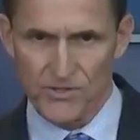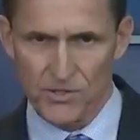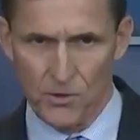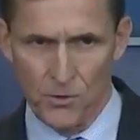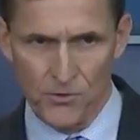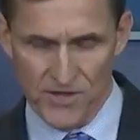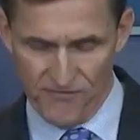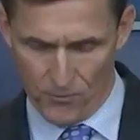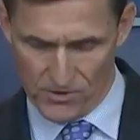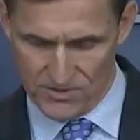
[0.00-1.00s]
advisor
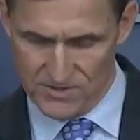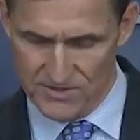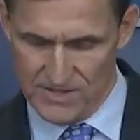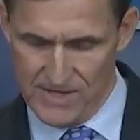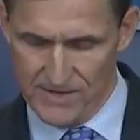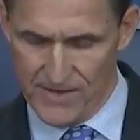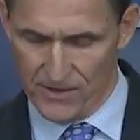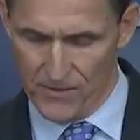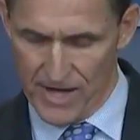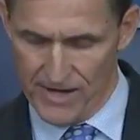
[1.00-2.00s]
reportedly turning him
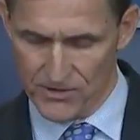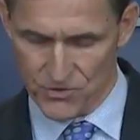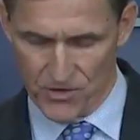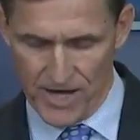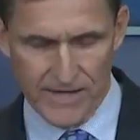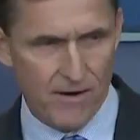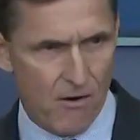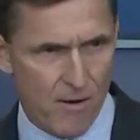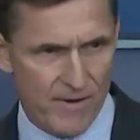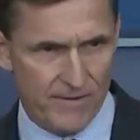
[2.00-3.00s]
down. We also
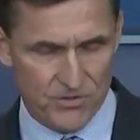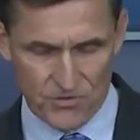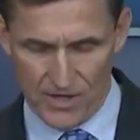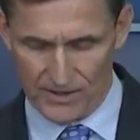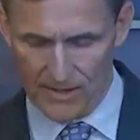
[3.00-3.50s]
learned this weekend